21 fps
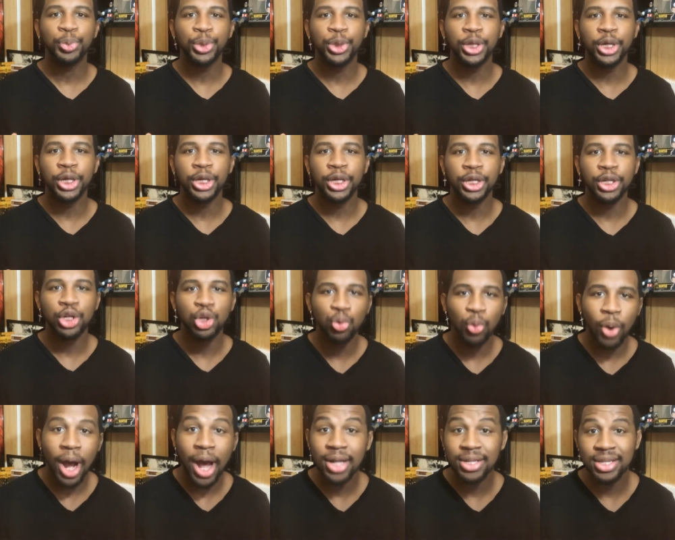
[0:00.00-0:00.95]
the
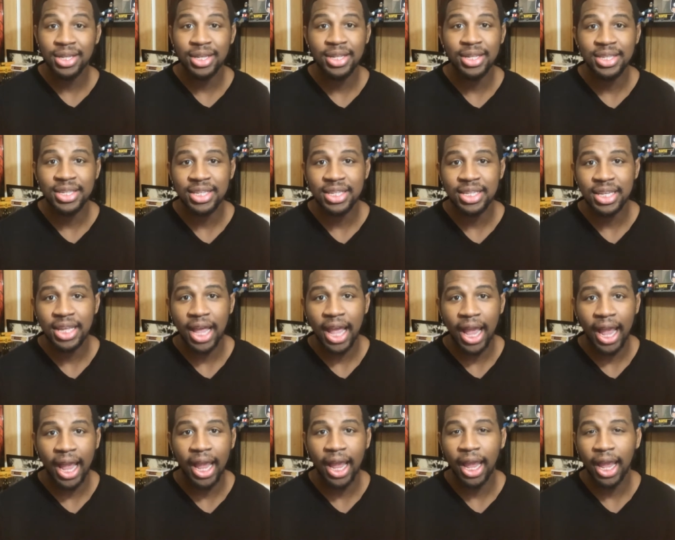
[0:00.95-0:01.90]
nuances
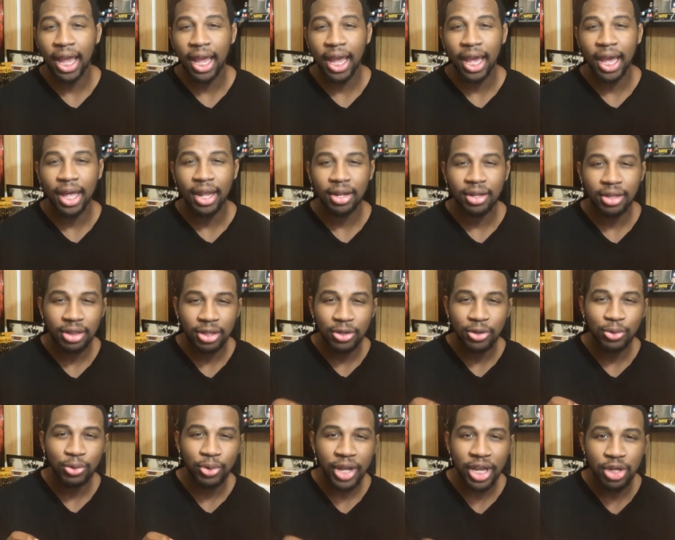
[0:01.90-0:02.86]
and
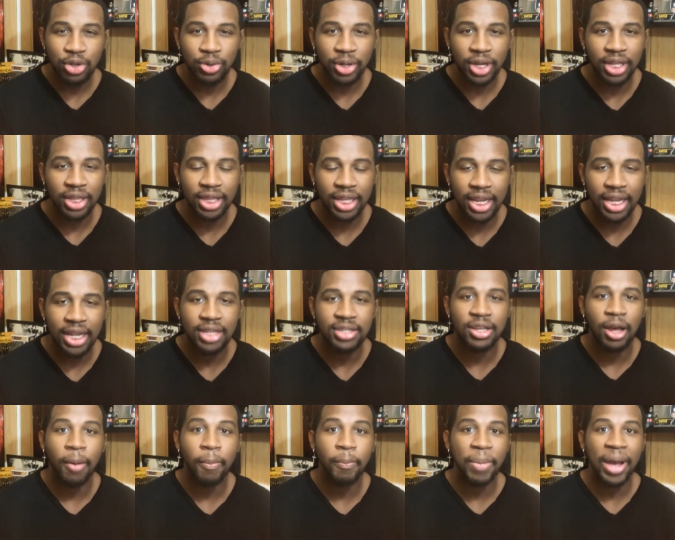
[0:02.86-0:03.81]
little intricate things
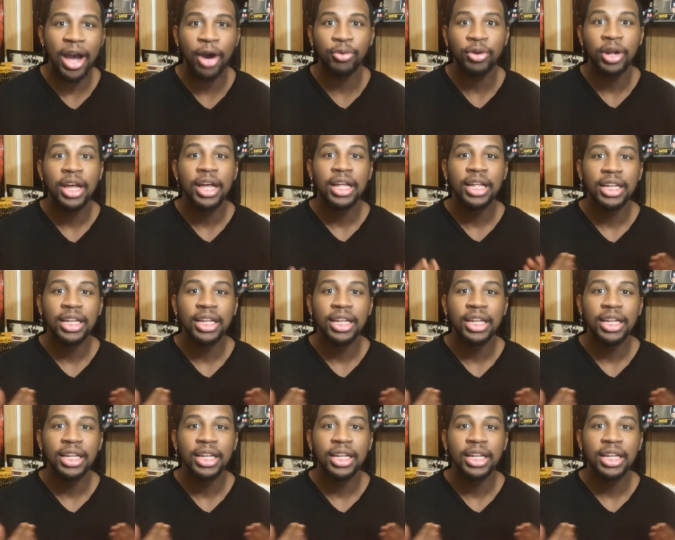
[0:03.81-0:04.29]
about